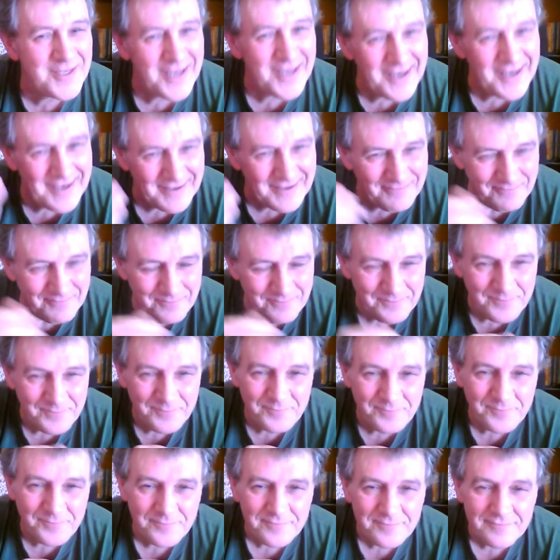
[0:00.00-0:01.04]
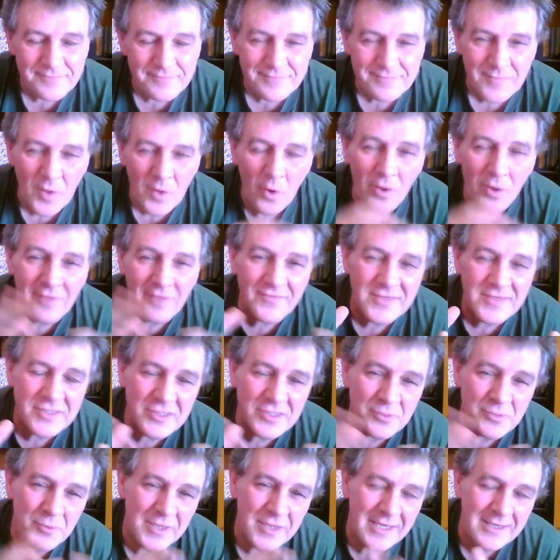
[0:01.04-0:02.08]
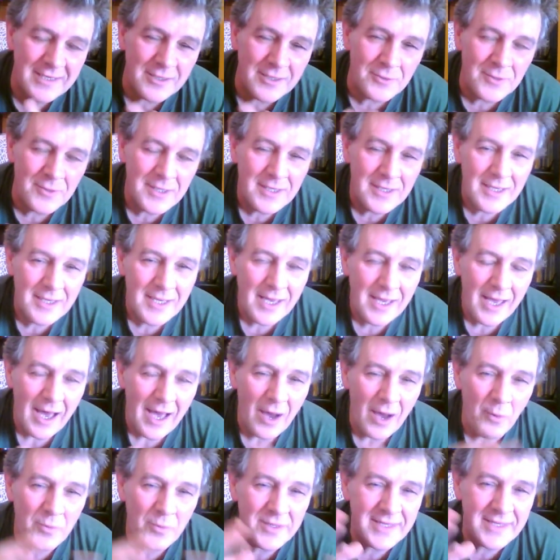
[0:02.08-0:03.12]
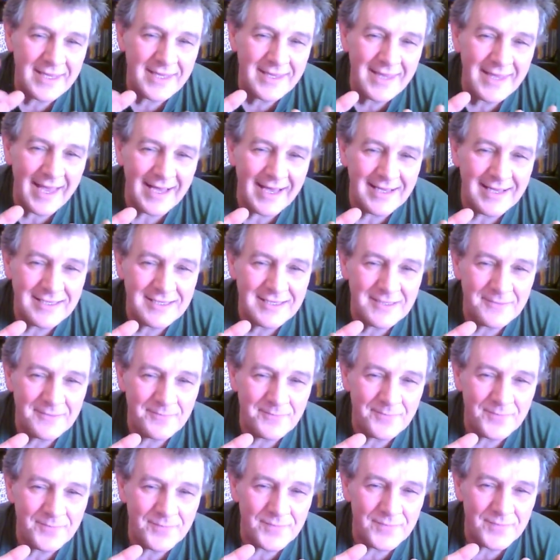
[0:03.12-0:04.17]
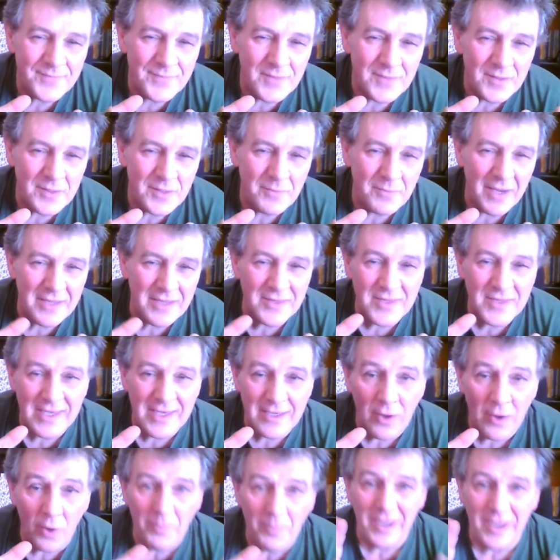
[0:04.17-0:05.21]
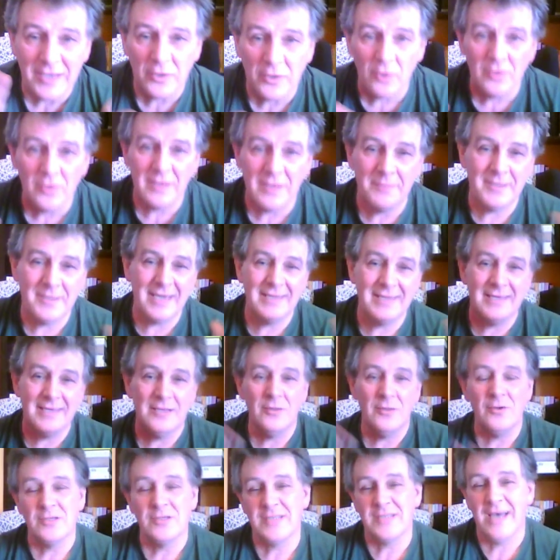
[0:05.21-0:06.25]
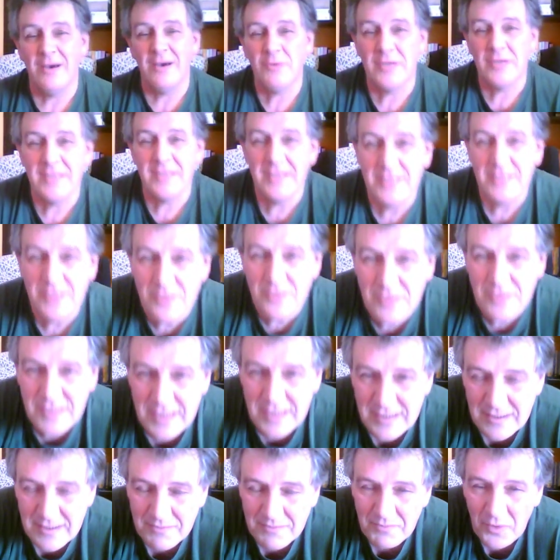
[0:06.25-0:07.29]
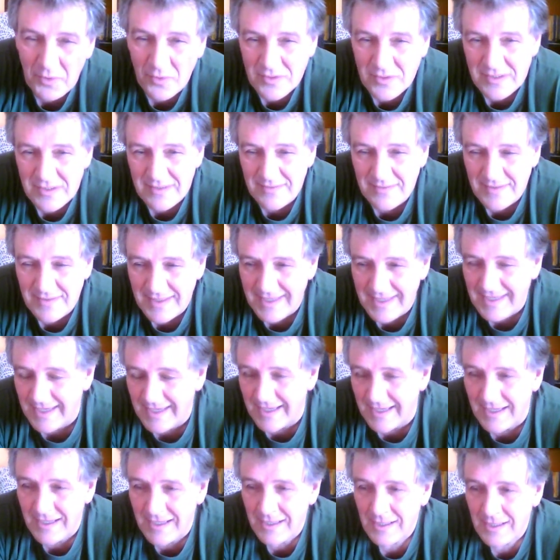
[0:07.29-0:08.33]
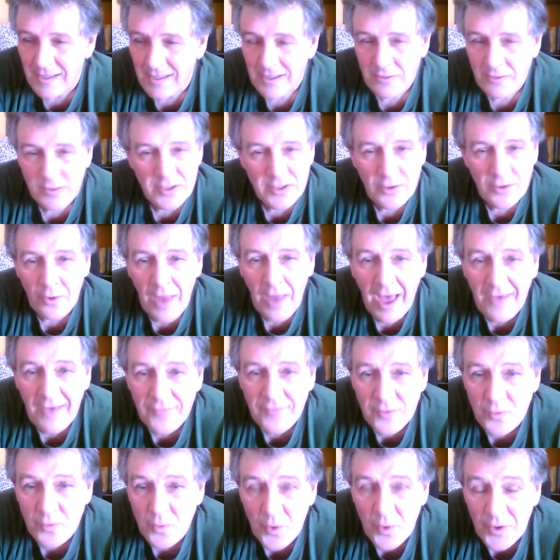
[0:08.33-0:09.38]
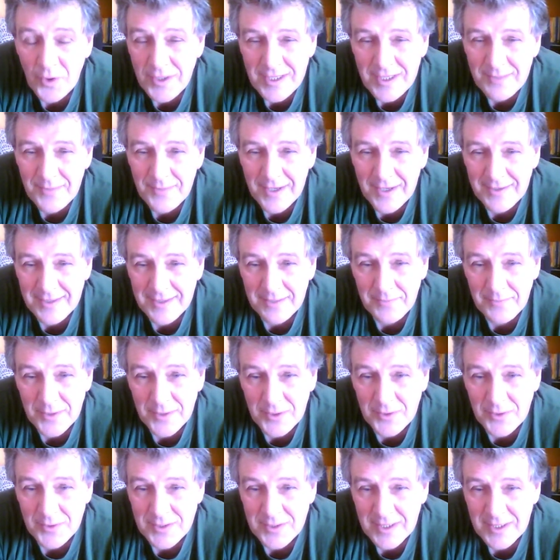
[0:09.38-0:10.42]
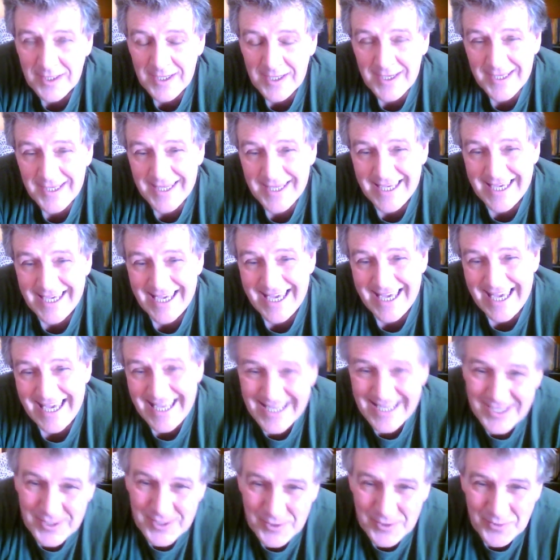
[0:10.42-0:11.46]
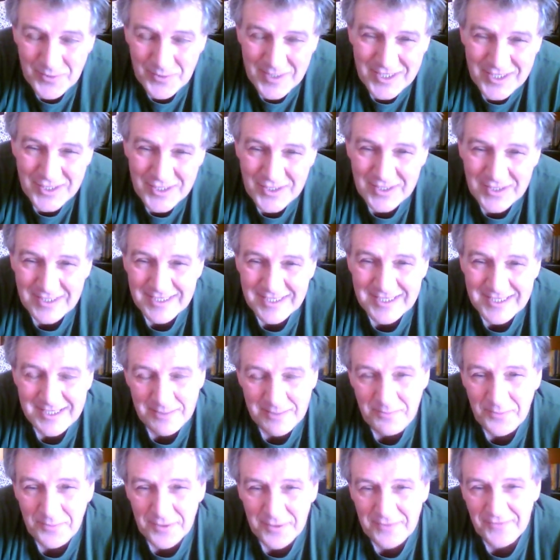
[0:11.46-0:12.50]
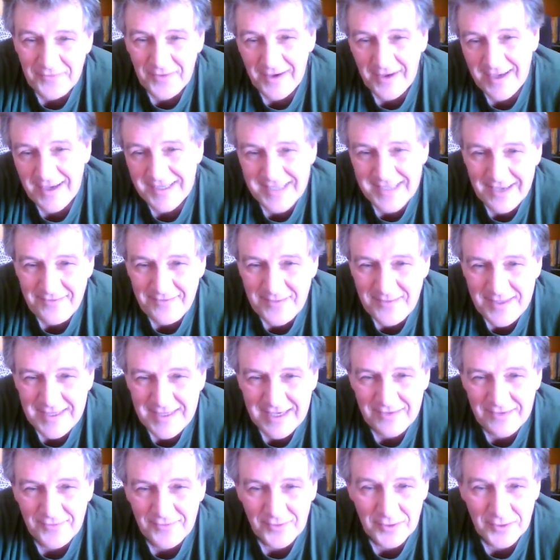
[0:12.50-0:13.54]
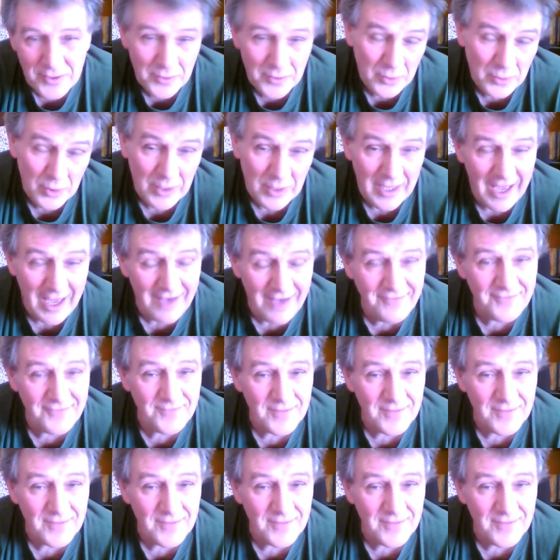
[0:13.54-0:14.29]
time. All this is within you. And within that, you might think, oh my God, I'm getting lost. How can I use this in positive thinking? You don't have to worry about that, because the intuition simplifies everything for you. You can have